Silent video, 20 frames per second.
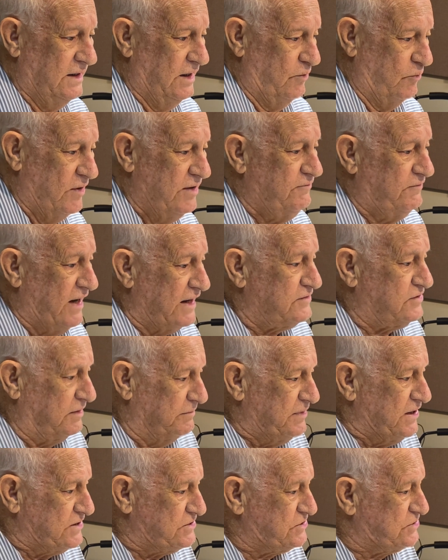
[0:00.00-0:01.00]
we've got the
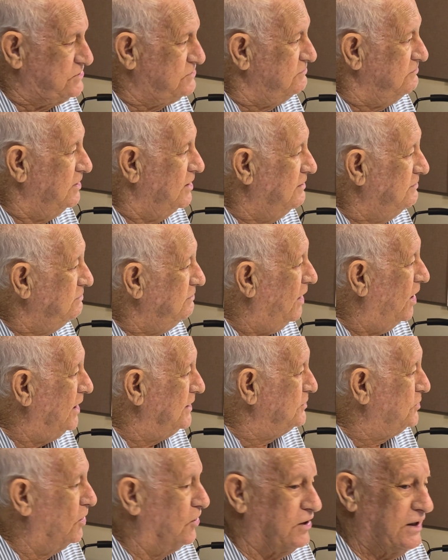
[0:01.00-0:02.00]
best hot
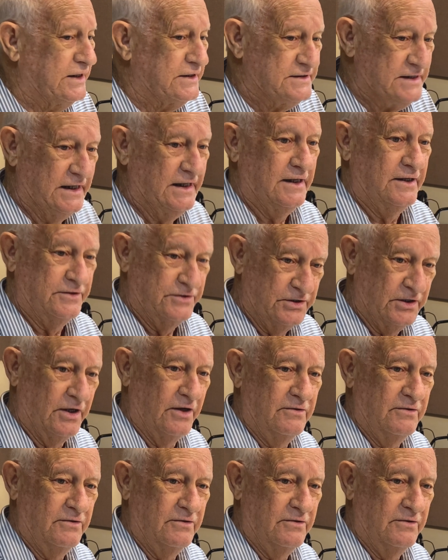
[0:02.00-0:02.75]
dog in town, you know.